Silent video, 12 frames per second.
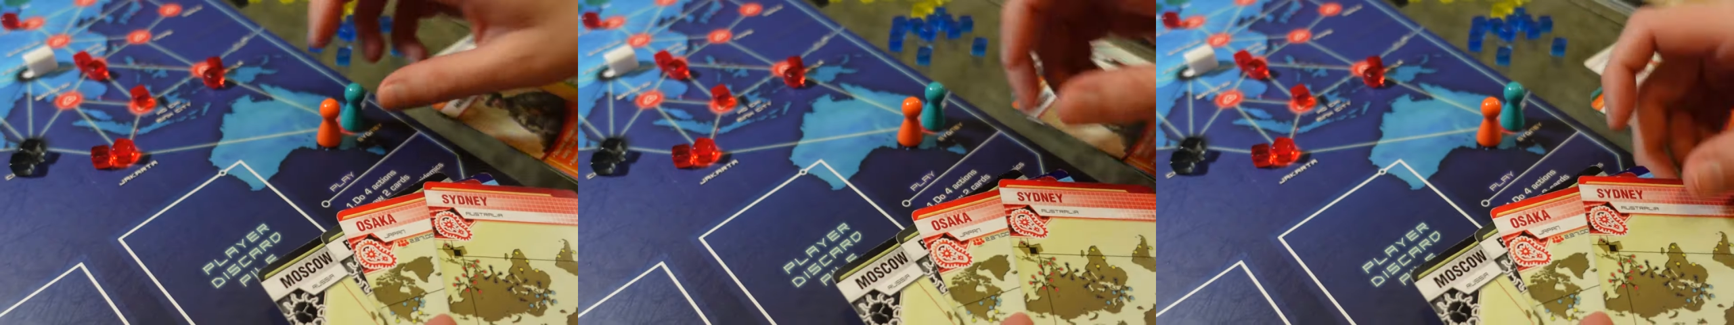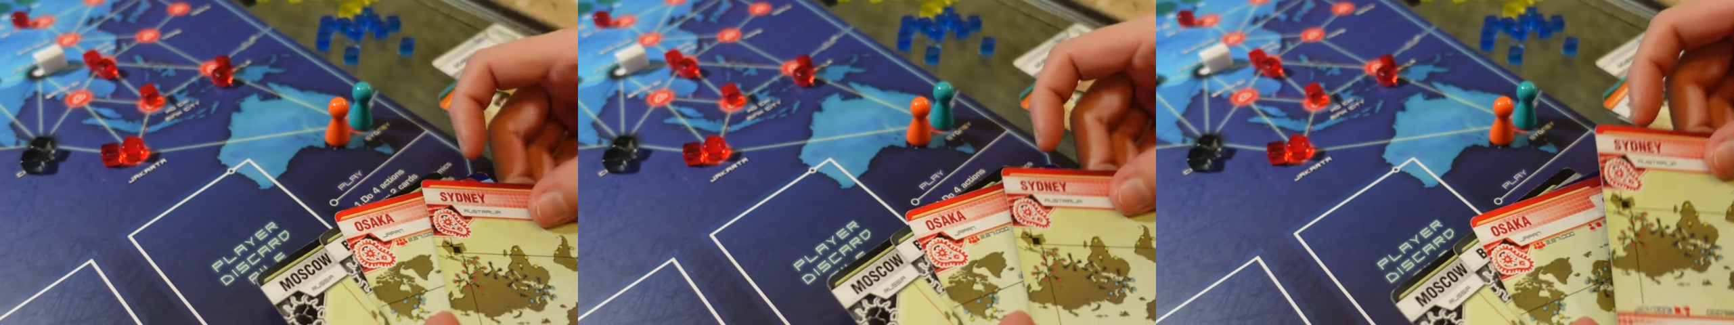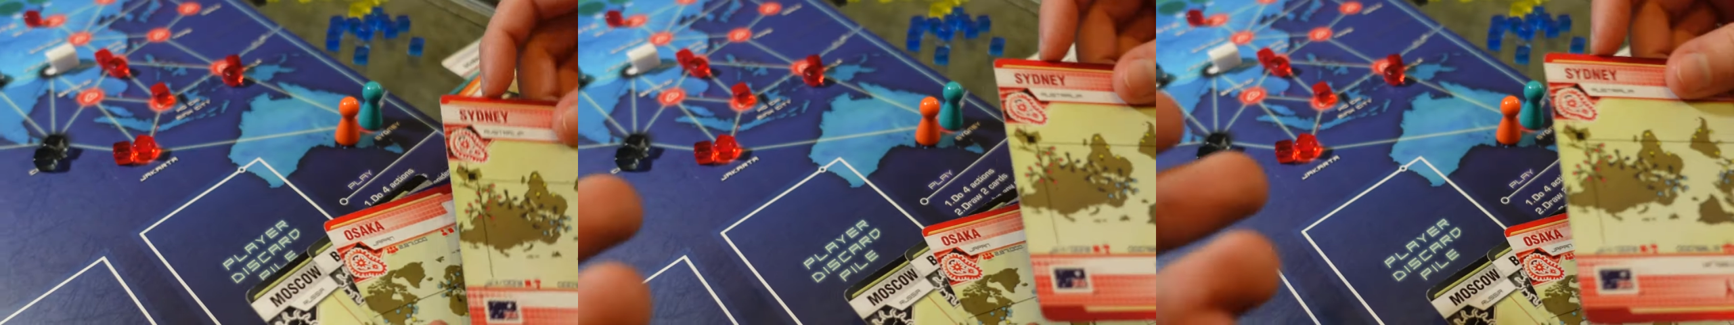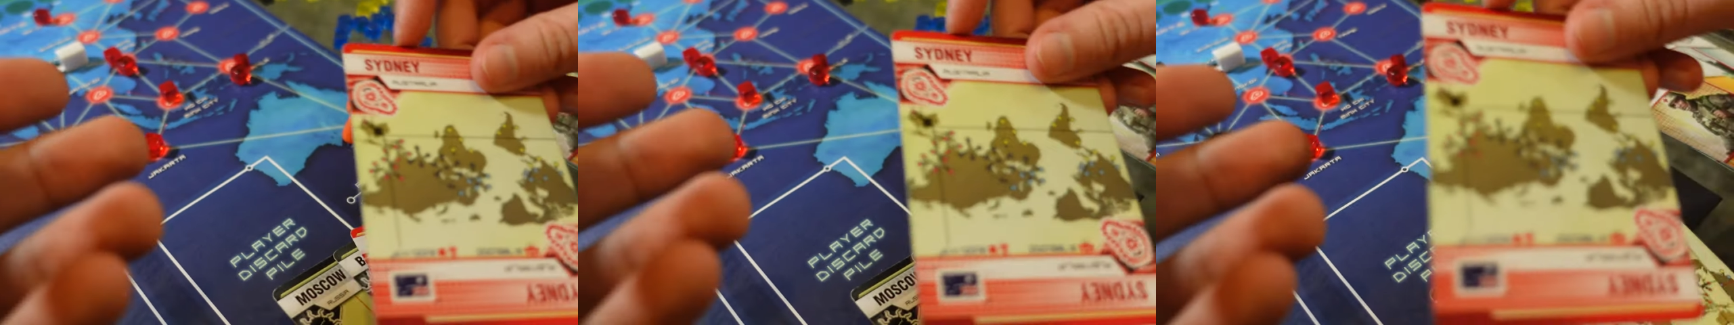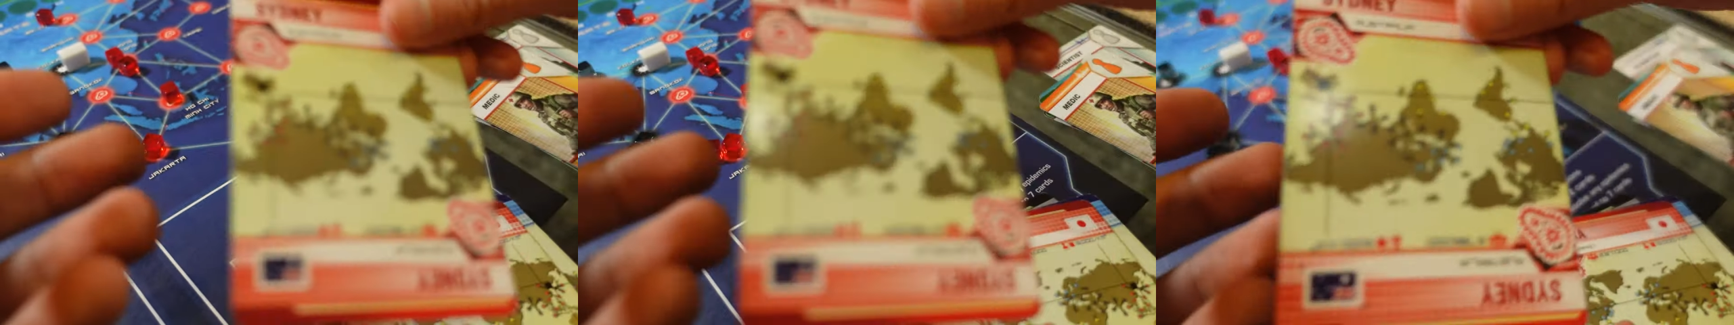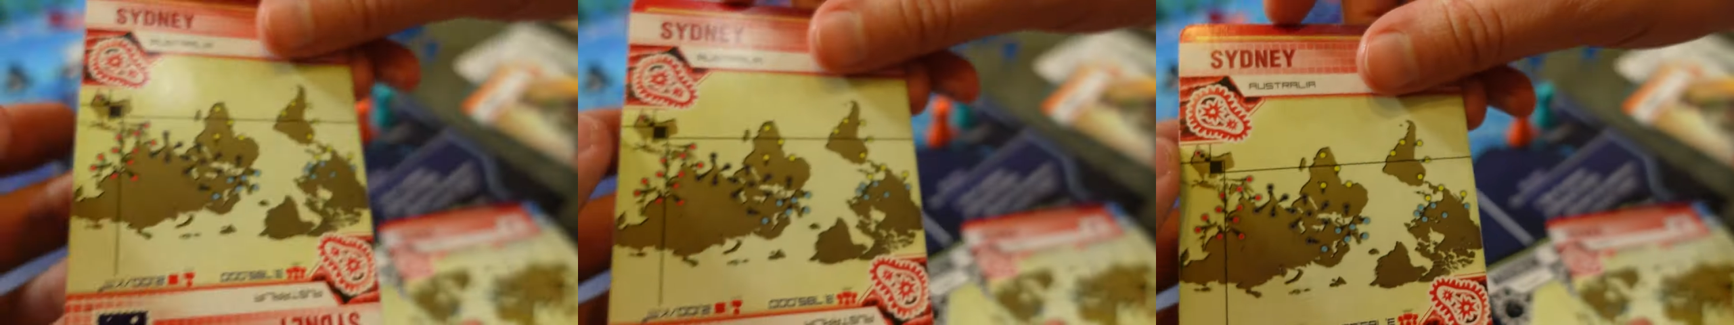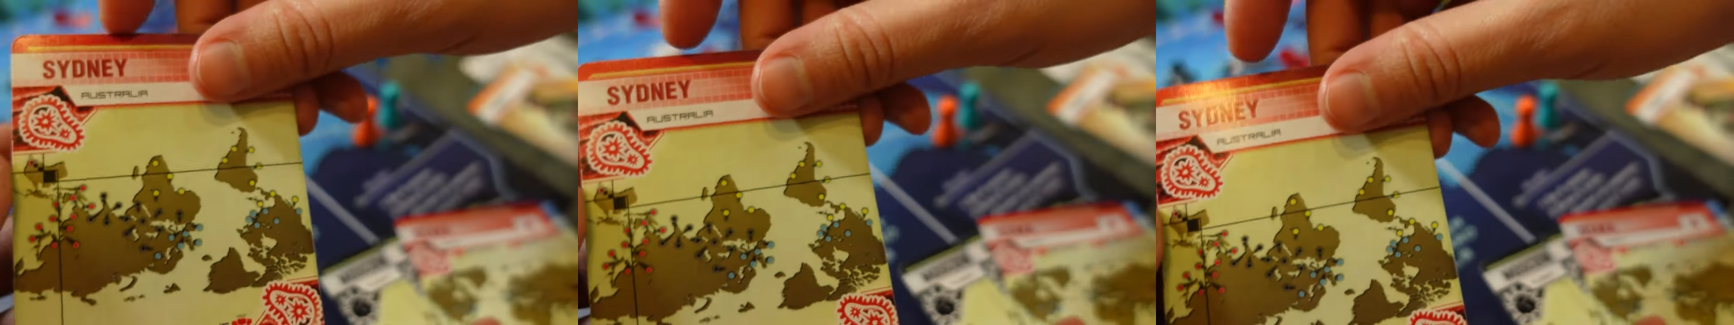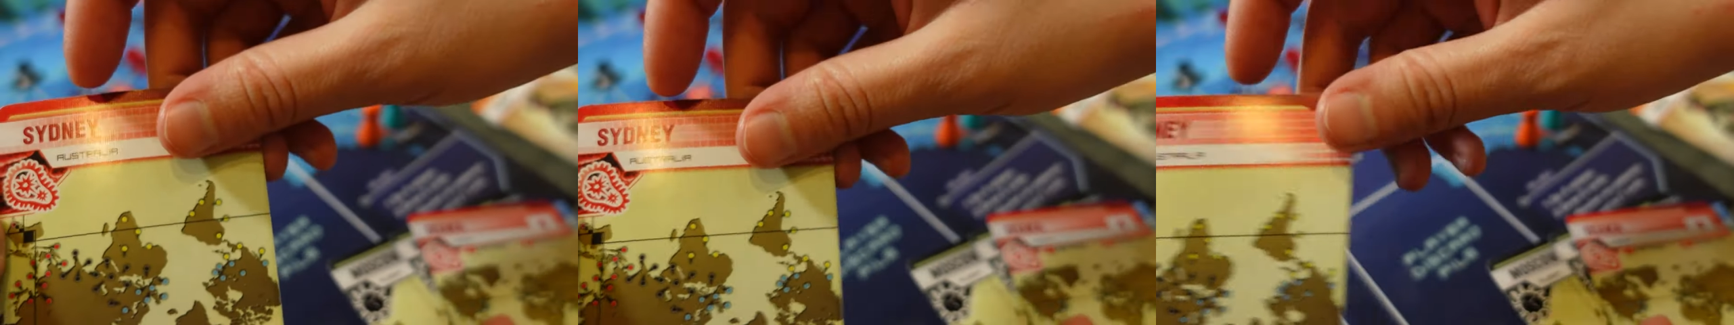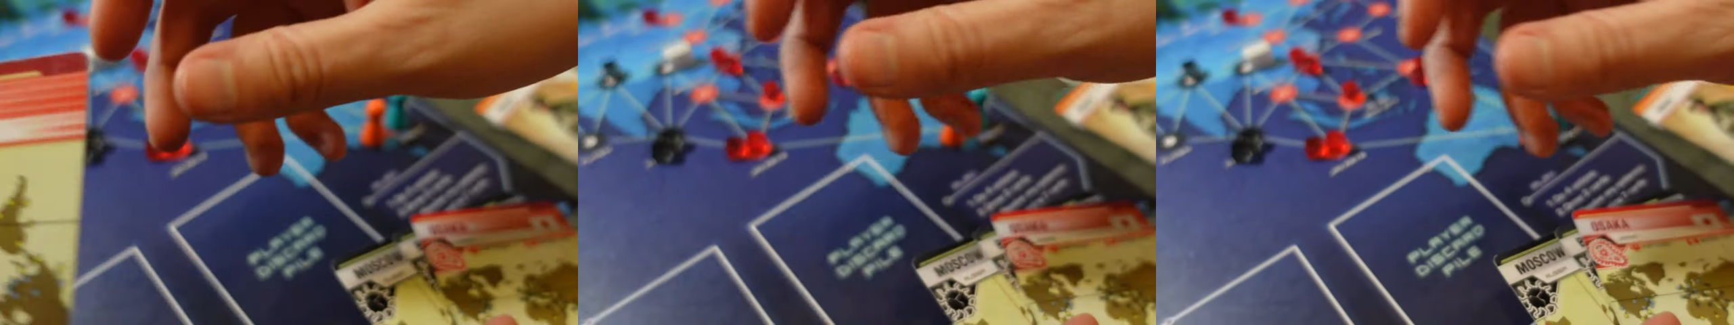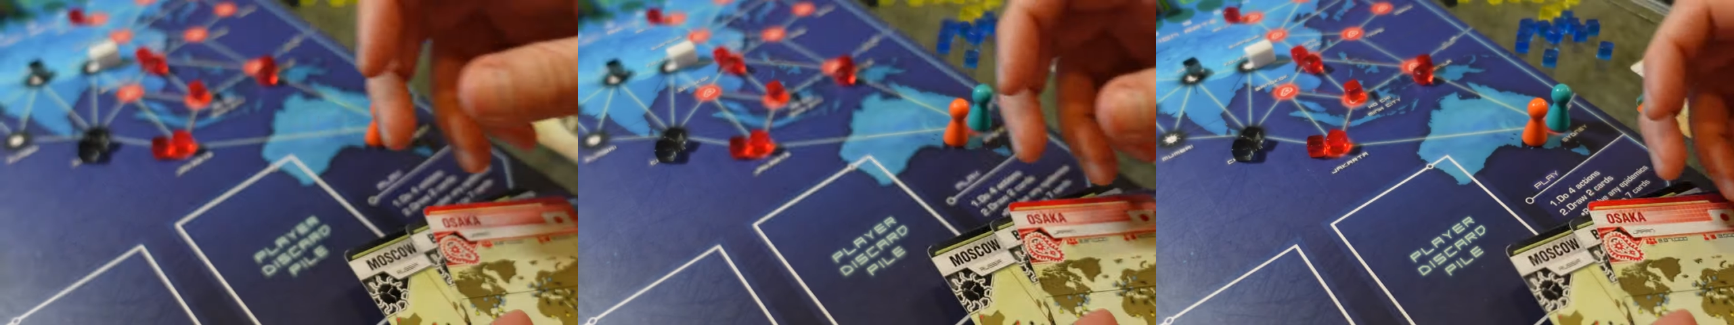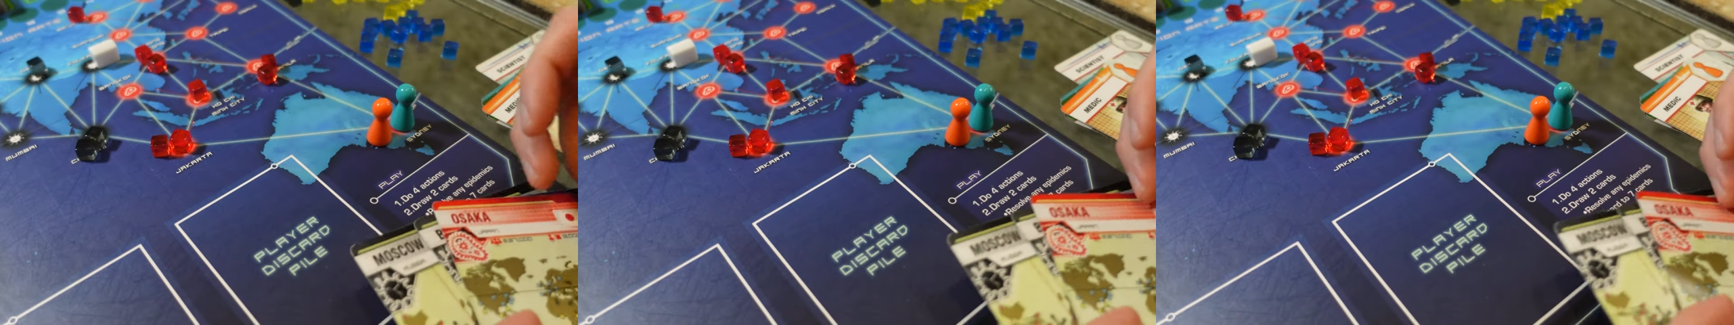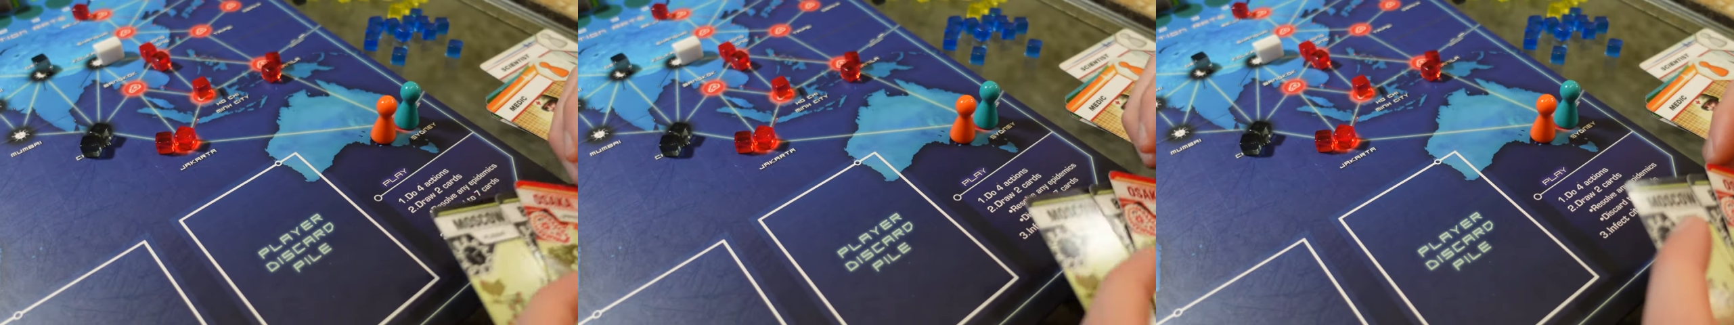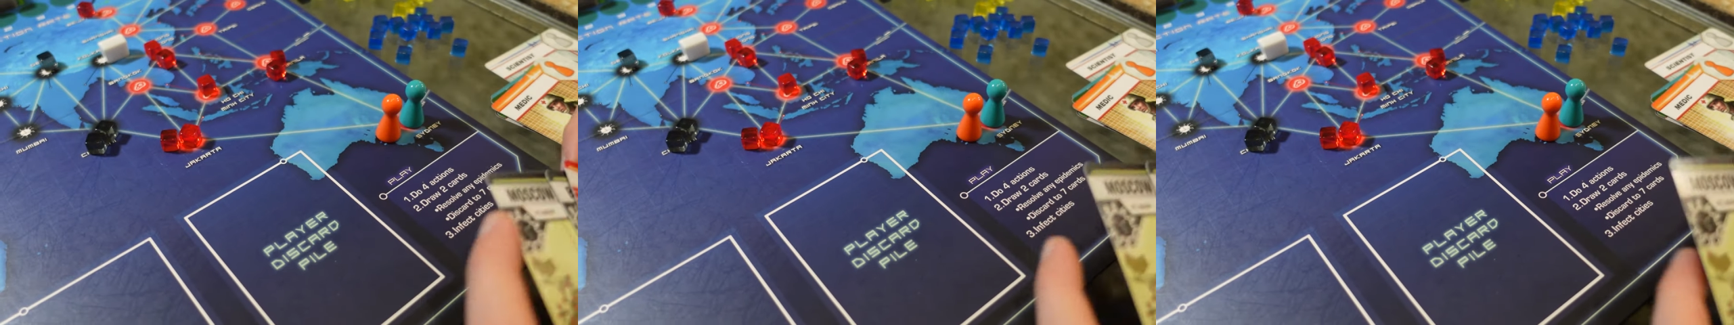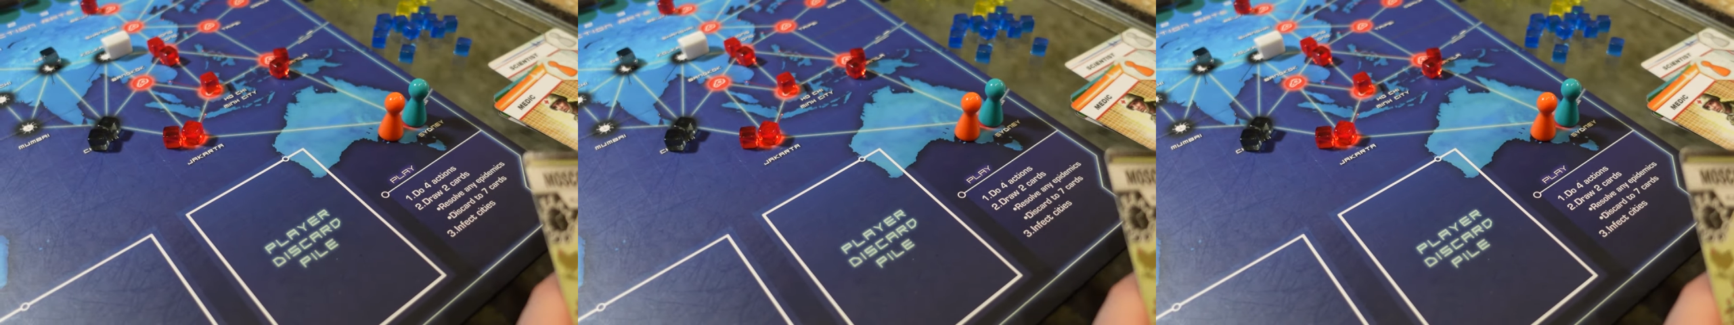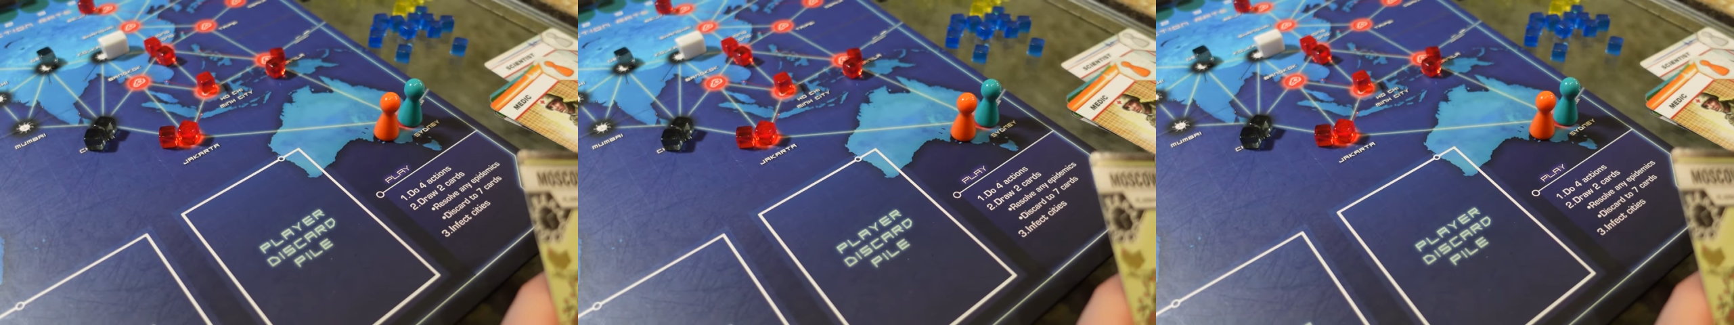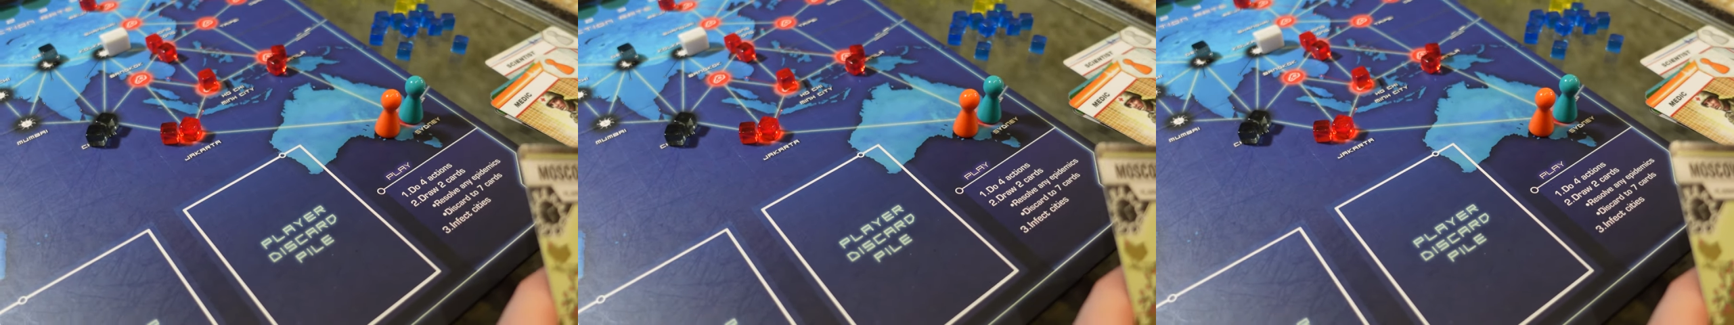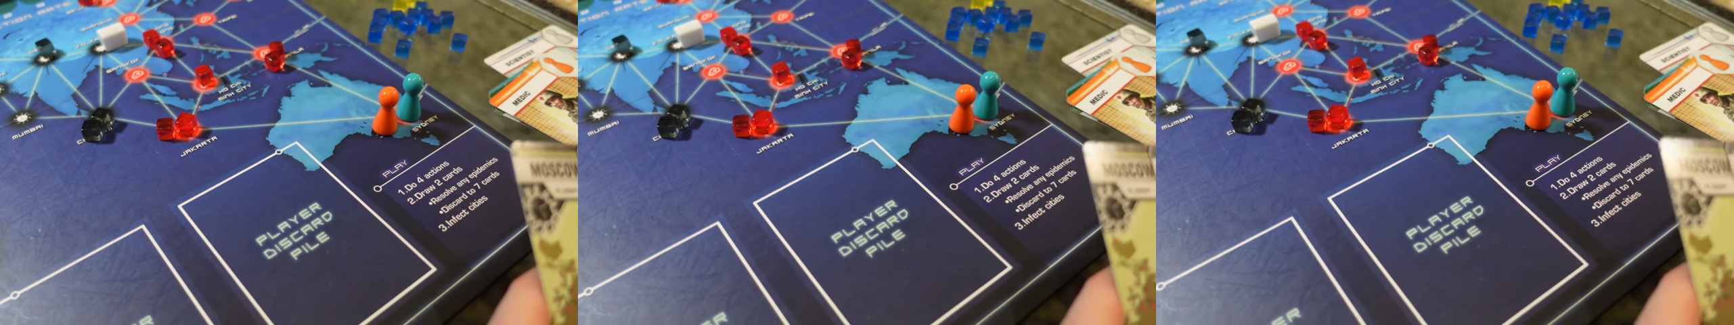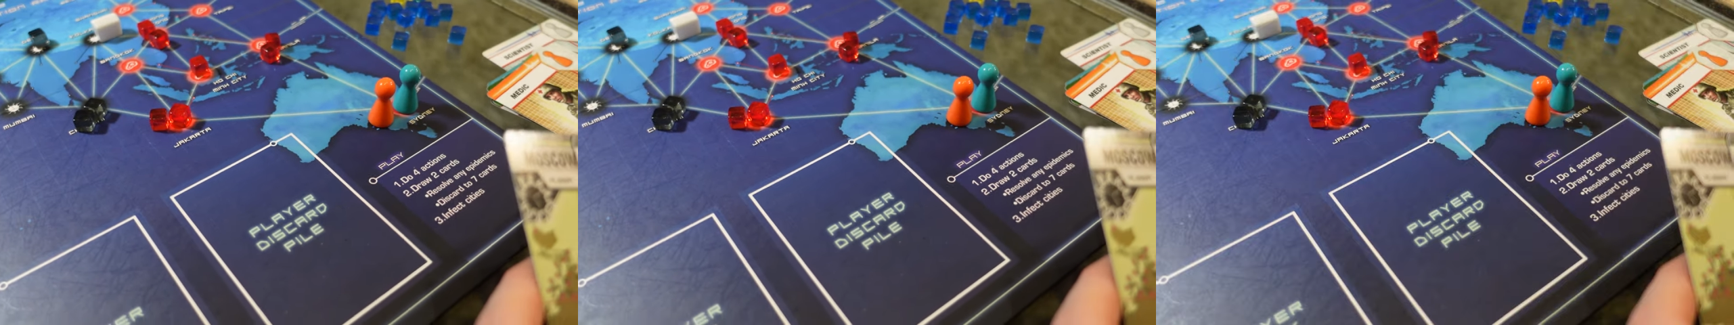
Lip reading: Nobody's mouth can be seen.